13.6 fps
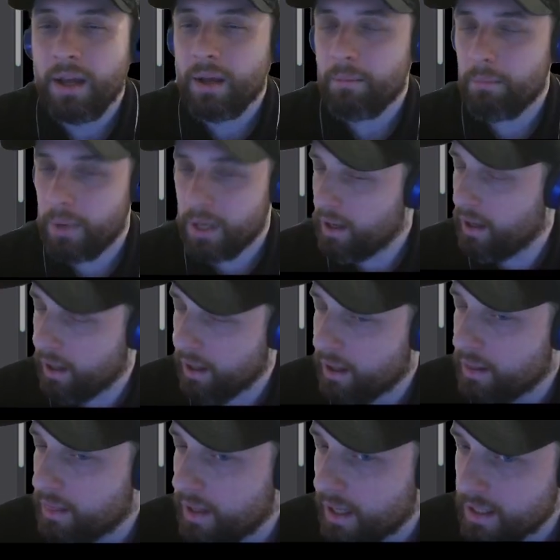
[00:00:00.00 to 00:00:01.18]
but
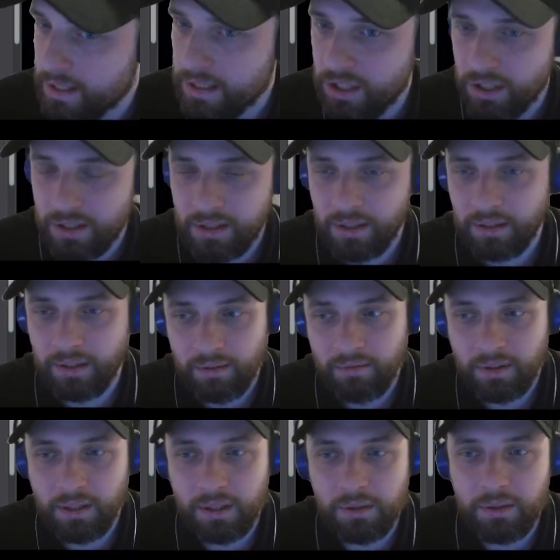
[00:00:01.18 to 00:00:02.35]
again, that's just like the
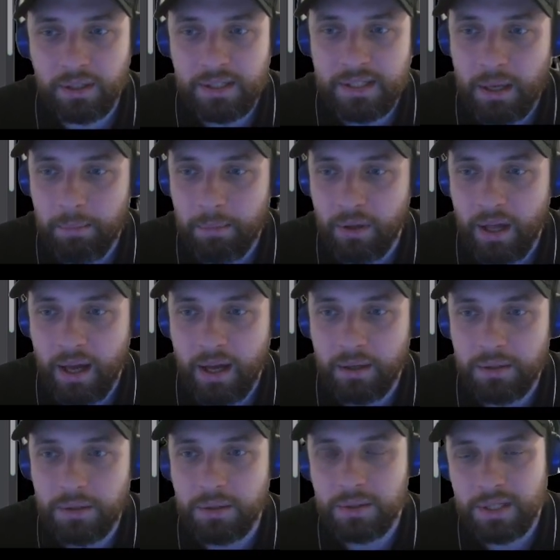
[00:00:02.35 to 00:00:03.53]
really good example how
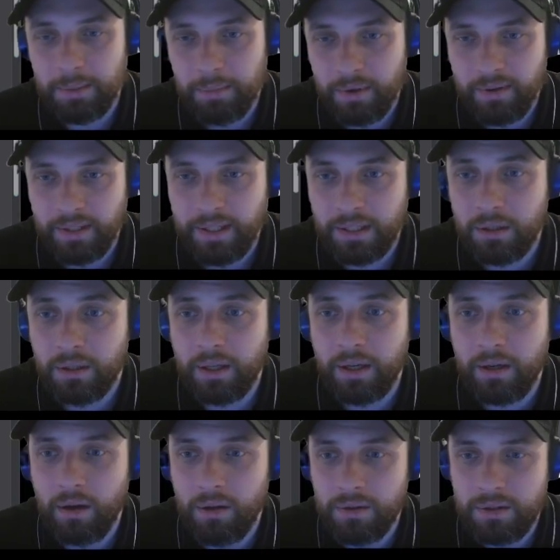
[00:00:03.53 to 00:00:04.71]
to separate that code.
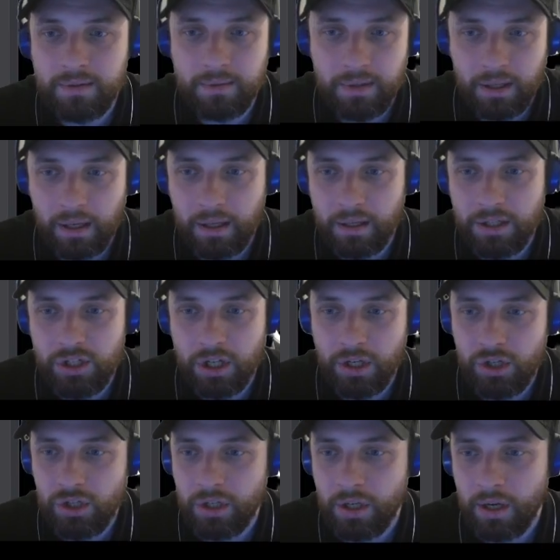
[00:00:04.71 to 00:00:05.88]
And also if something is going to
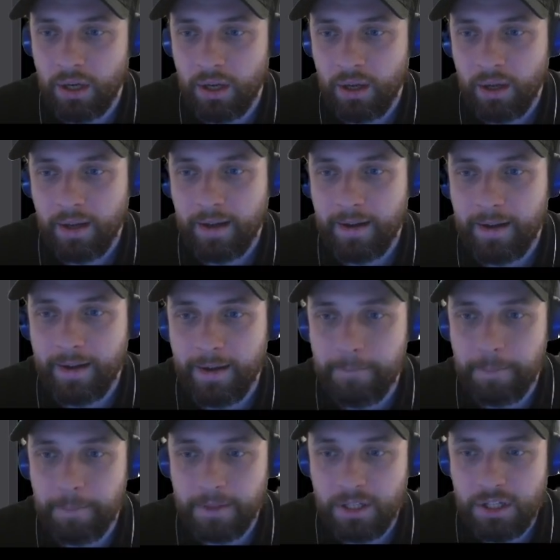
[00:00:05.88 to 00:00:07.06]
change, uh,
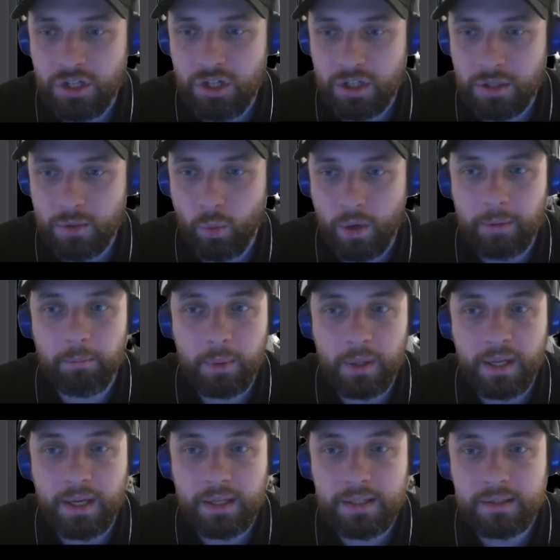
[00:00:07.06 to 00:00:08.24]
it's just one
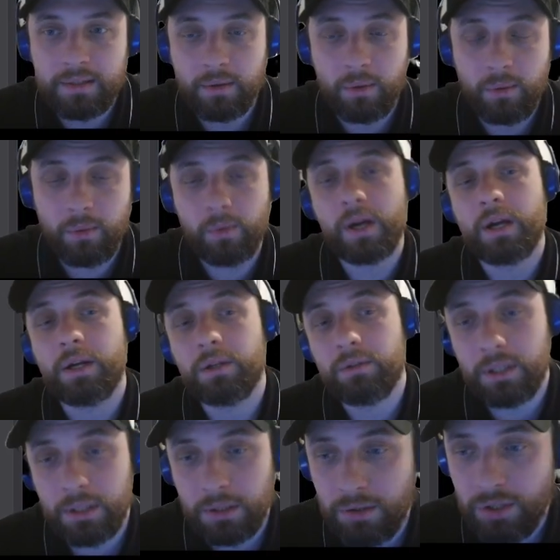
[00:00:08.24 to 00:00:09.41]
place where you
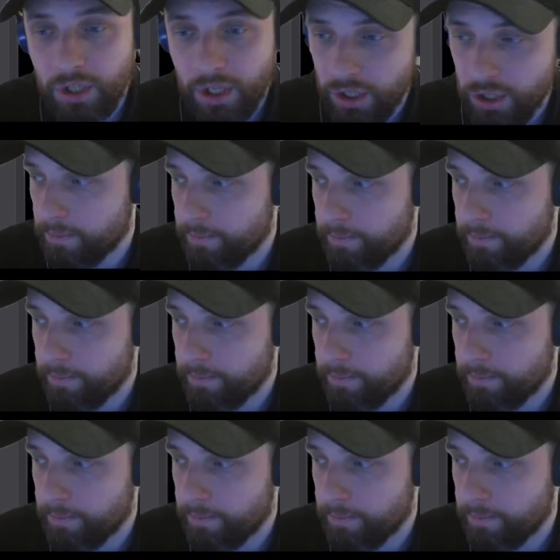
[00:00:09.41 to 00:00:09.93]
need to change